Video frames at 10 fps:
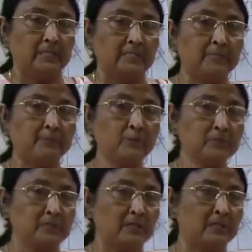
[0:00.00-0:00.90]

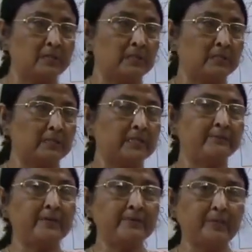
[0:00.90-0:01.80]
Suppose
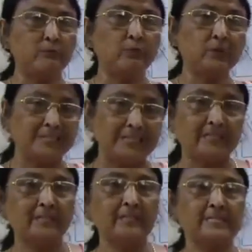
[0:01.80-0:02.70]
if I more
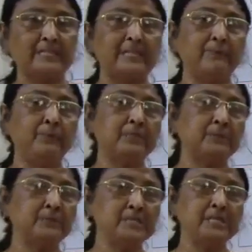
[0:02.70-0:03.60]
clearly say that,
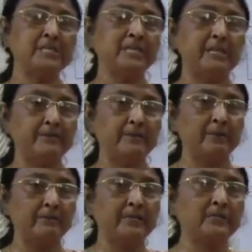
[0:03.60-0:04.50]
suppose each and every
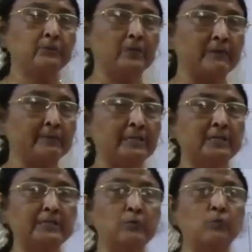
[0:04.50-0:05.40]
public you
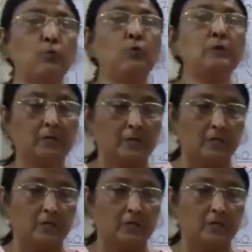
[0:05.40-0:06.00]
have your own